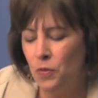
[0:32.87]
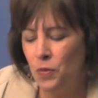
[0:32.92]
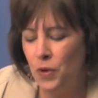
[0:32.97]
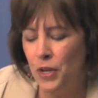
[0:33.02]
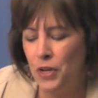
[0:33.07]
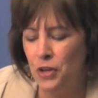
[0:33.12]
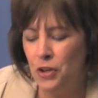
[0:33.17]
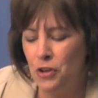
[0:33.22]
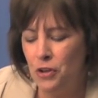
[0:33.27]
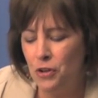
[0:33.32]

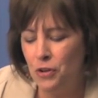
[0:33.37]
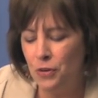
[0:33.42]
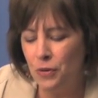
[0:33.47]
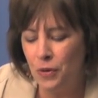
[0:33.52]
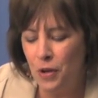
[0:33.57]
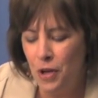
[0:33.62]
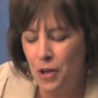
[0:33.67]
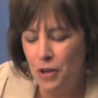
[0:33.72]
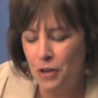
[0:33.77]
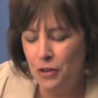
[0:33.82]
When
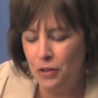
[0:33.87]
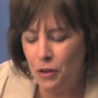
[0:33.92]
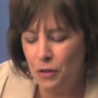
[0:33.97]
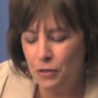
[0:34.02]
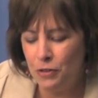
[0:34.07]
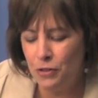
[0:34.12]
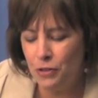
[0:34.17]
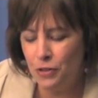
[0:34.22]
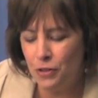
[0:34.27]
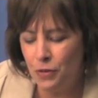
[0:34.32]
you
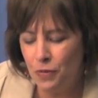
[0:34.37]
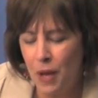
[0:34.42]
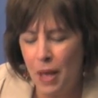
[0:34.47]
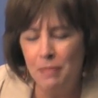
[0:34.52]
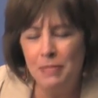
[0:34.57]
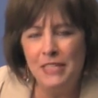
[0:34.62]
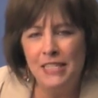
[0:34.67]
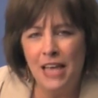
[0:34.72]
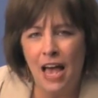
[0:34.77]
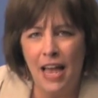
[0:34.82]
go to the
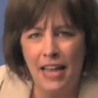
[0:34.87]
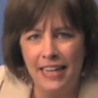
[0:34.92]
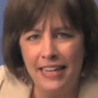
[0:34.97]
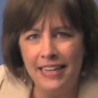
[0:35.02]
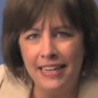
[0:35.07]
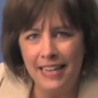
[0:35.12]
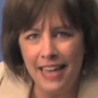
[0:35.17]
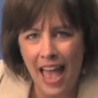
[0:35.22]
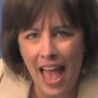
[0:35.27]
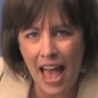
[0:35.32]
website
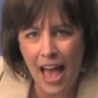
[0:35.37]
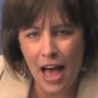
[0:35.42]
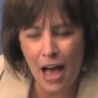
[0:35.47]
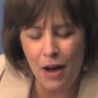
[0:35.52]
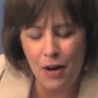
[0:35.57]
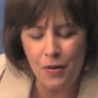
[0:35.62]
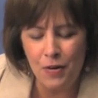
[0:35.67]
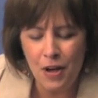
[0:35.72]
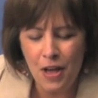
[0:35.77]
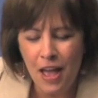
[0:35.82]

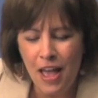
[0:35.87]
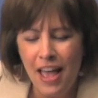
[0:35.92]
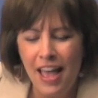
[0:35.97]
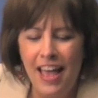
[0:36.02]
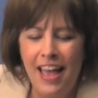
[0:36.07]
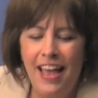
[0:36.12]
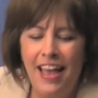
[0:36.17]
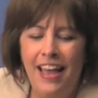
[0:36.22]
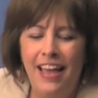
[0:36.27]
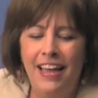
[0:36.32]
eHow
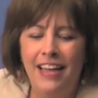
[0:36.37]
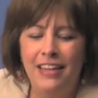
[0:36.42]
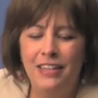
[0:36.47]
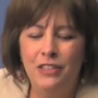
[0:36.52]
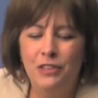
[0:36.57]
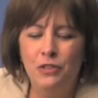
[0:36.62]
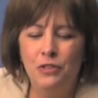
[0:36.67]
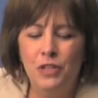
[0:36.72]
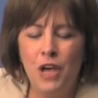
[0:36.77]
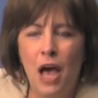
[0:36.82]

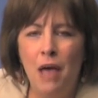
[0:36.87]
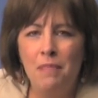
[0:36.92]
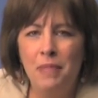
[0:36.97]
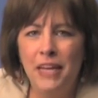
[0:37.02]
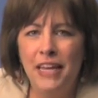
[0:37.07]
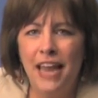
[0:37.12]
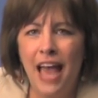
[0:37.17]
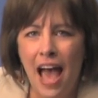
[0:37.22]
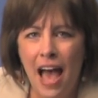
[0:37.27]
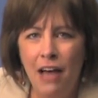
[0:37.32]
and you type
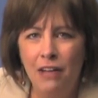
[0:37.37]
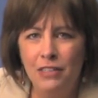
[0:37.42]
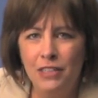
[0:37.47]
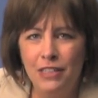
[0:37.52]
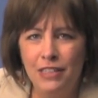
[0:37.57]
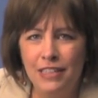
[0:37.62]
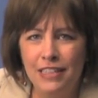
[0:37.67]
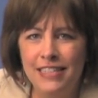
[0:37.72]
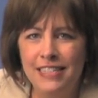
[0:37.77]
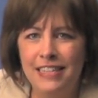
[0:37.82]
in how
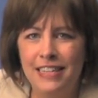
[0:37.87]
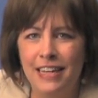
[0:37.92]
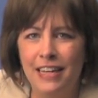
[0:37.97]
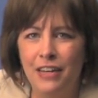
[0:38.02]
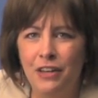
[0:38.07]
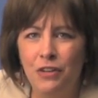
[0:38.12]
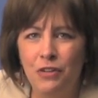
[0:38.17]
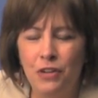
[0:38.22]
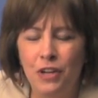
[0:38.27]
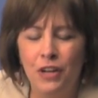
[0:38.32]
to
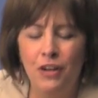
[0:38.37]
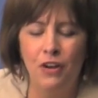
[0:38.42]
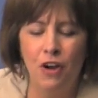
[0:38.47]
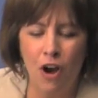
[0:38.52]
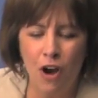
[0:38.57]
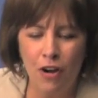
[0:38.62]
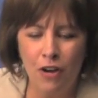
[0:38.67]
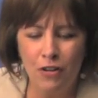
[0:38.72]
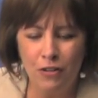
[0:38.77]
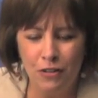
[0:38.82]
listen, you get an
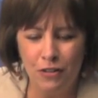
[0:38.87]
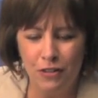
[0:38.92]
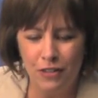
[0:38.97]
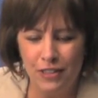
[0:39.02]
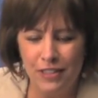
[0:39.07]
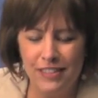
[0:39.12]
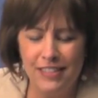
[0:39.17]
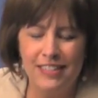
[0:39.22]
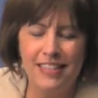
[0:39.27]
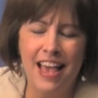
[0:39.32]
article
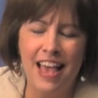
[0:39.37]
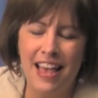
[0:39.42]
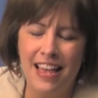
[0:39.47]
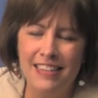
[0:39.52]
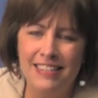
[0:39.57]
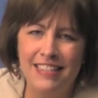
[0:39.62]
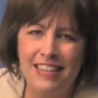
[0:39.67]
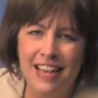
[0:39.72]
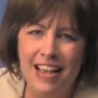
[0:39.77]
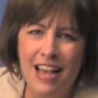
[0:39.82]
that
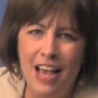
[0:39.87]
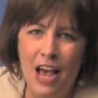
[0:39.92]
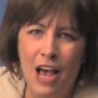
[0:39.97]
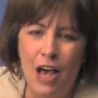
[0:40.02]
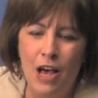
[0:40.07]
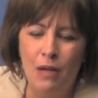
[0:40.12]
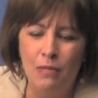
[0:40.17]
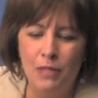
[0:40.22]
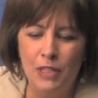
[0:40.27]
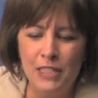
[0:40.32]
says
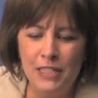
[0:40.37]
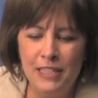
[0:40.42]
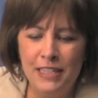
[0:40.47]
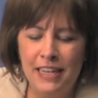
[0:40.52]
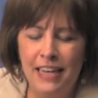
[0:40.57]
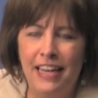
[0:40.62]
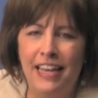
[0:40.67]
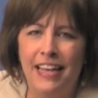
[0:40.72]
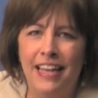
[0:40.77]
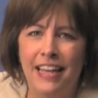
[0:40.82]

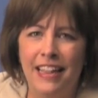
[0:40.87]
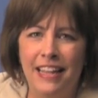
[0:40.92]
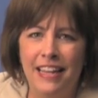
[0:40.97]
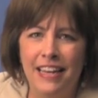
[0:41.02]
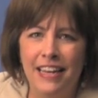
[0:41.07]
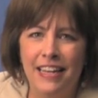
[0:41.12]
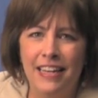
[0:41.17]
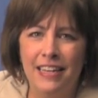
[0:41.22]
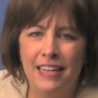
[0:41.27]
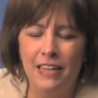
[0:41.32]
listening, and
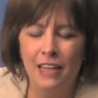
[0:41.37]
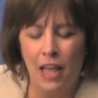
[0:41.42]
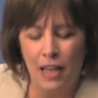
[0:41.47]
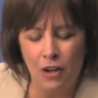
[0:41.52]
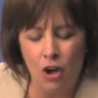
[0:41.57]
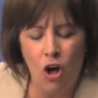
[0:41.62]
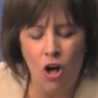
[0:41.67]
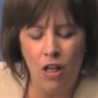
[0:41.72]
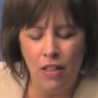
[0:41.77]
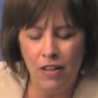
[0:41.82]
then it,
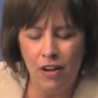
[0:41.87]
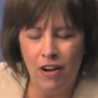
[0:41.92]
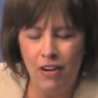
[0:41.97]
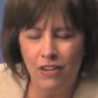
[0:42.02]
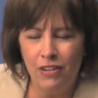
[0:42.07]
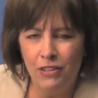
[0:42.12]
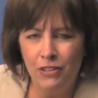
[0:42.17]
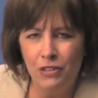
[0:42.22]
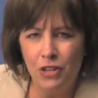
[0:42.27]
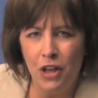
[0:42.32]
like all the
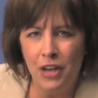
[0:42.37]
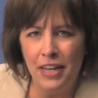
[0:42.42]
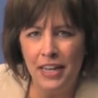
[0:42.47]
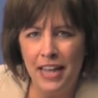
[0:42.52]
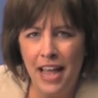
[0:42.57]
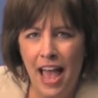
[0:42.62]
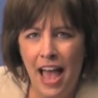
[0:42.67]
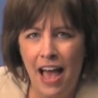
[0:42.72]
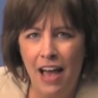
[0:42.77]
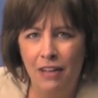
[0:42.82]
articles on
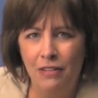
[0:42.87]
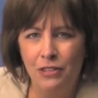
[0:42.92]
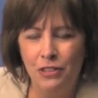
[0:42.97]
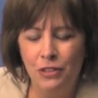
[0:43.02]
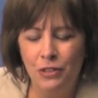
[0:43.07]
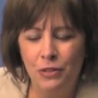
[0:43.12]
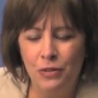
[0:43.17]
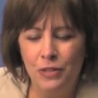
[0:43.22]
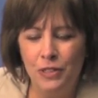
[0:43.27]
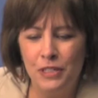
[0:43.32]
eHow
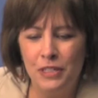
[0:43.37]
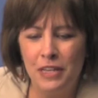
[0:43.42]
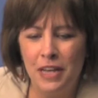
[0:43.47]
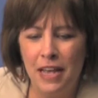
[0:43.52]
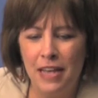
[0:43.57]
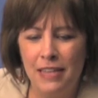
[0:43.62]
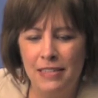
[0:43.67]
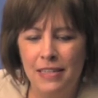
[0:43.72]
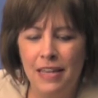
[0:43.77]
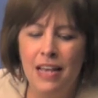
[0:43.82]
do, it
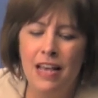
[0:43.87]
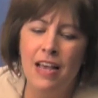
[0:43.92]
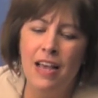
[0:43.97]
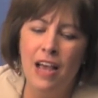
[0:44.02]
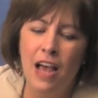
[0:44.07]
says